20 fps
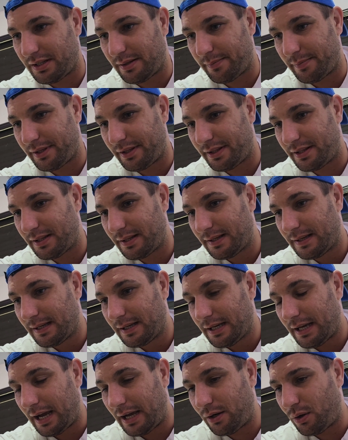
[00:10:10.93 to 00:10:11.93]
I mean,
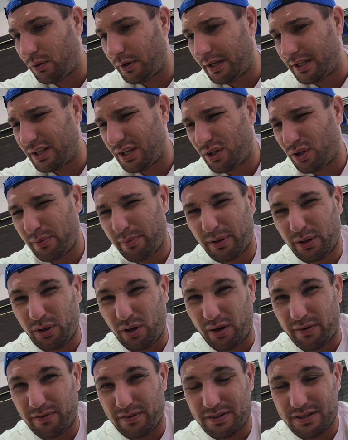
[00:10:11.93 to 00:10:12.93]
I know Anycubic
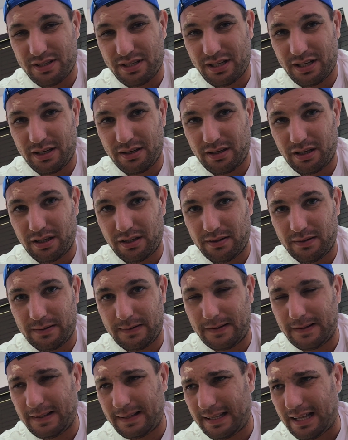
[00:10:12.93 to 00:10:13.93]
covers it
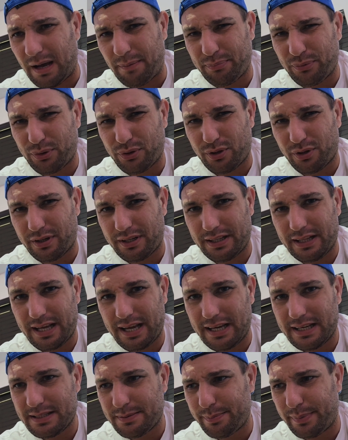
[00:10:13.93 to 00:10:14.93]
up to 30
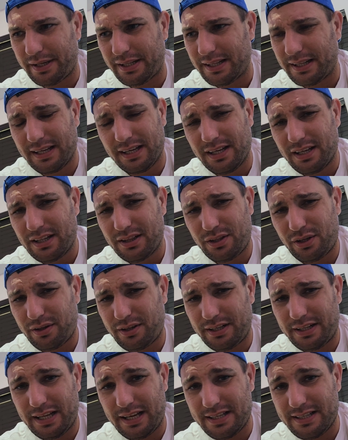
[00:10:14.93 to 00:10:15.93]
days, but
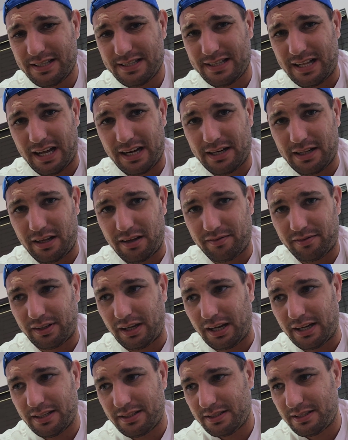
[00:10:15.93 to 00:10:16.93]
30 days is not enough, guys.